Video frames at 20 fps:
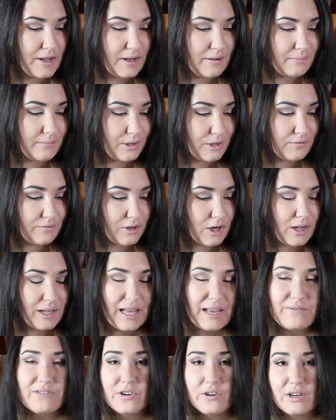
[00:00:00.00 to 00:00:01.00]
But overall
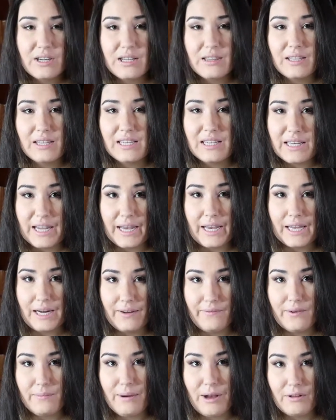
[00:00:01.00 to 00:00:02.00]
I haven't heard anything
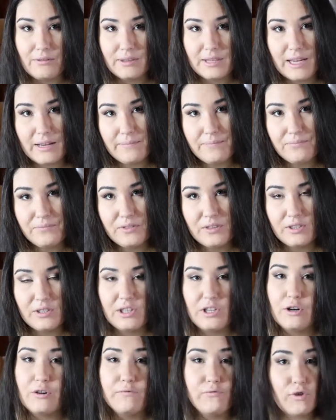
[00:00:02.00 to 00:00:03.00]
negative about them,
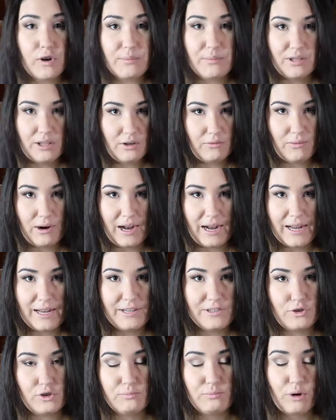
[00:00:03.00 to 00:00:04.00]
you know, formula
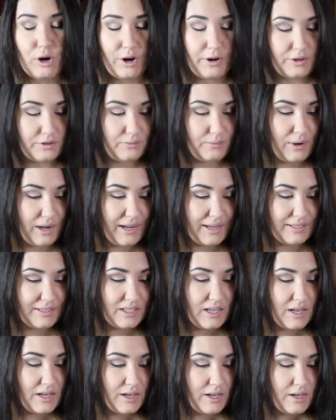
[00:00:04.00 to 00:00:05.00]
wise or product
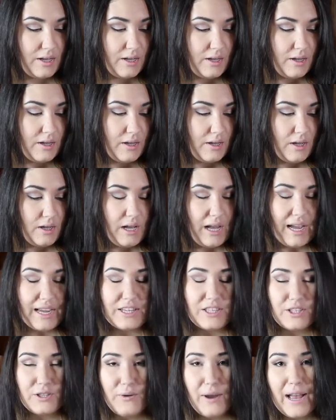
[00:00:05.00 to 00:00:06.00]
wise.
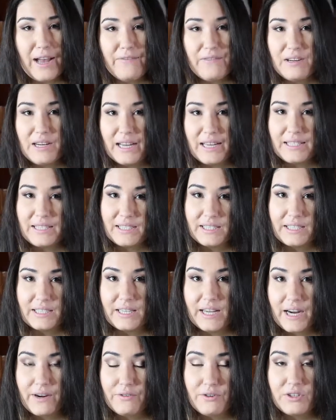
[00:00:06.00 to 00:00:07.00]
I do have a nice
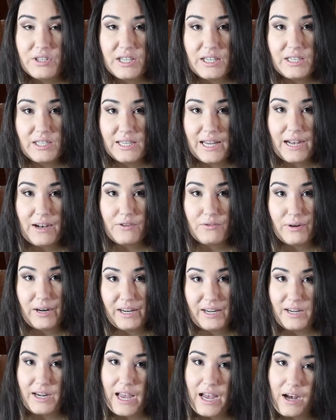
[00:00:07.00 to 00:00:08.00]
skincare routine down
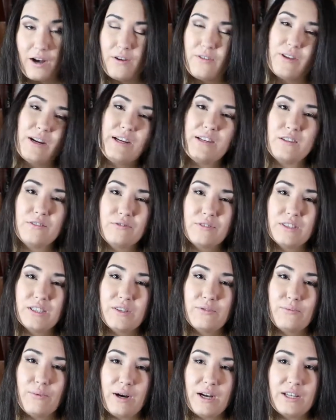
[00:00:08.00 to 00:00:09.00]
right now that I don't
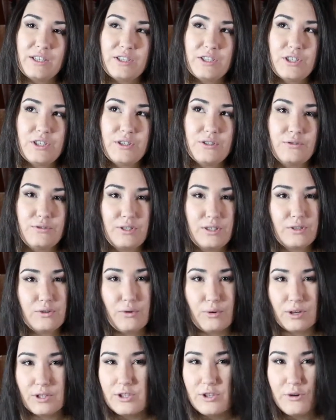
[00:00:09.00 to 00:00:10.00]
really want to
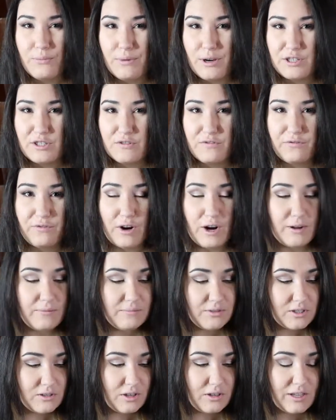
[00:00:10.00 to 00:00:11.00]
detour too much
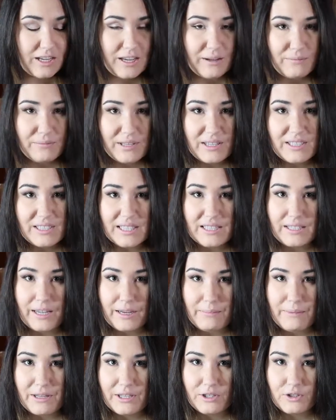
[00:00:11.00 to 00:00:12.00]
from, so I'll keep this in
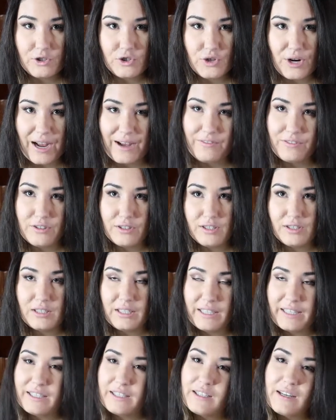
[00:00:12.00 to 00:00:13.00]
like my little travel,
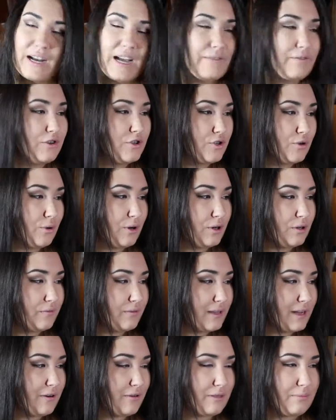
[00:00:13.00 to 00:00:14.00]
like I have a drawer
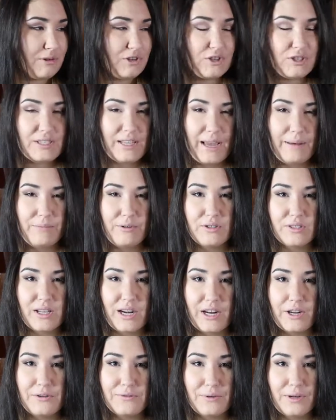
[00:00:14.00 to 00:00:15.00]
over there with a bunch of samples
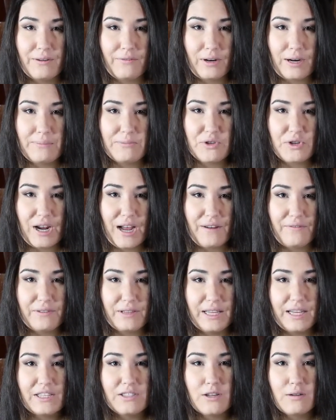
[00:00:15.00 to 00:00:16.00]
that I use whenever I'm
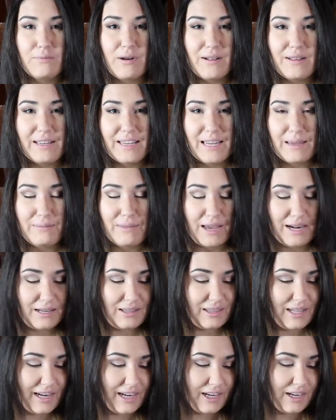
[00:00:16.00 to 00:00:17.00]
traveling, so I'll probably keep that
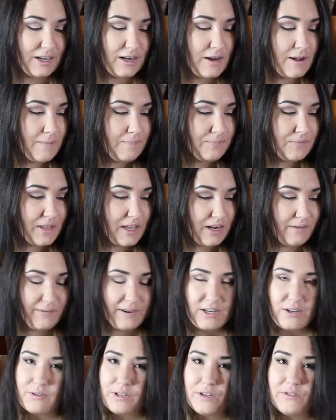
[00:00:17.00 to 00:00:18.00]
in there, and if
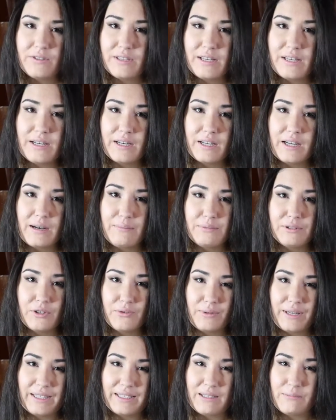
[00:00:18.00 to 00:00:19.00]
I don't use it in a couple
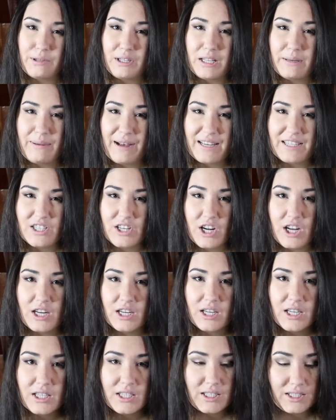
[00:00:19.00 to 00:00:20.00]
of weeks I'll probably pass it
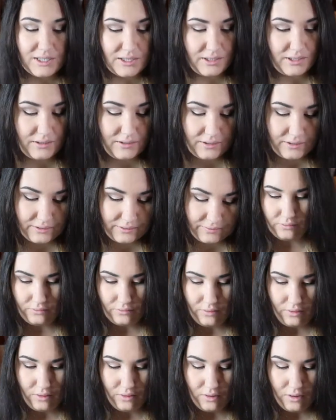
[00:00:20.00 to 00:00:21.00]
on.
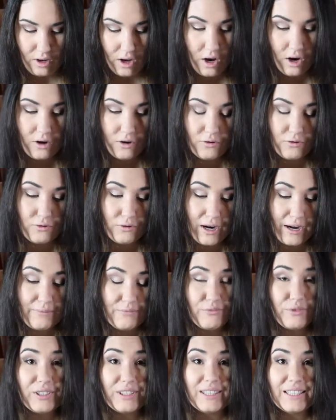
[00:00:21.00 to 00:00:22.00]
Oh,
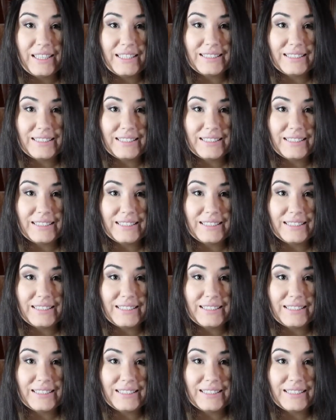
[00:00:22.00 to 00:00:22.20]
I'm really